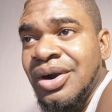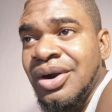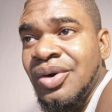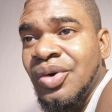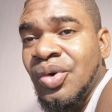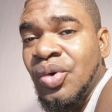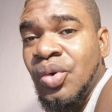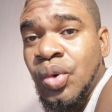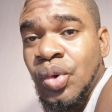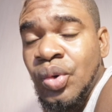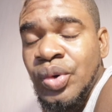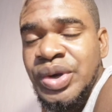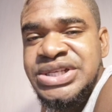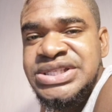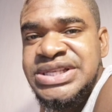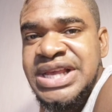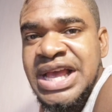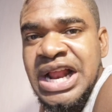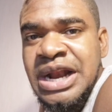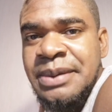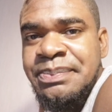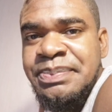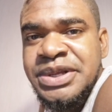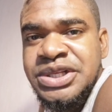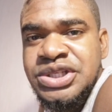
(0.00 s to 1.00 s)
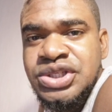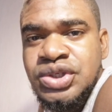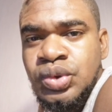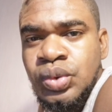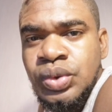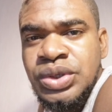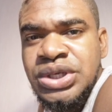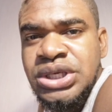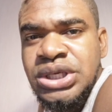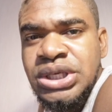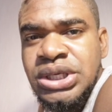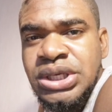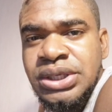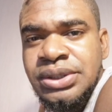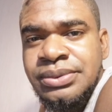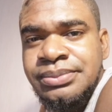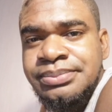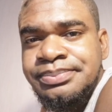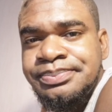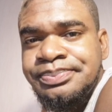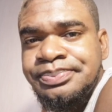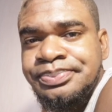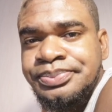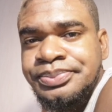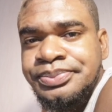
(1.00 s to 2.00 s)
Who is helping Suki?
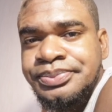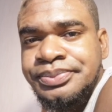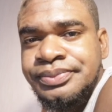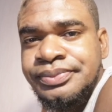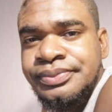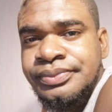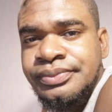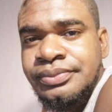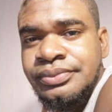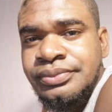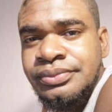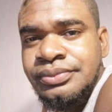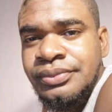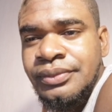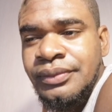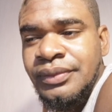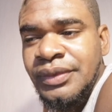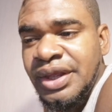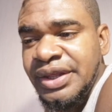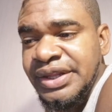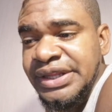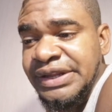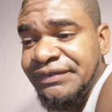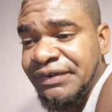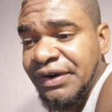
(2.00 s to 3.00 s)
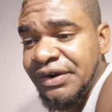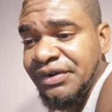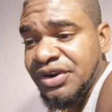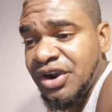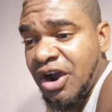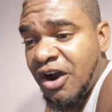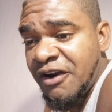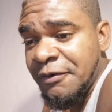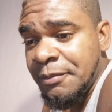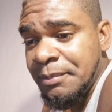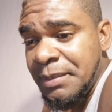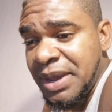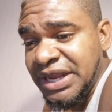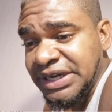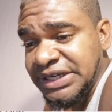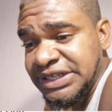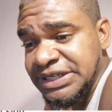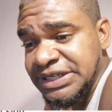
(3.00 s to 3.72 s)
The very government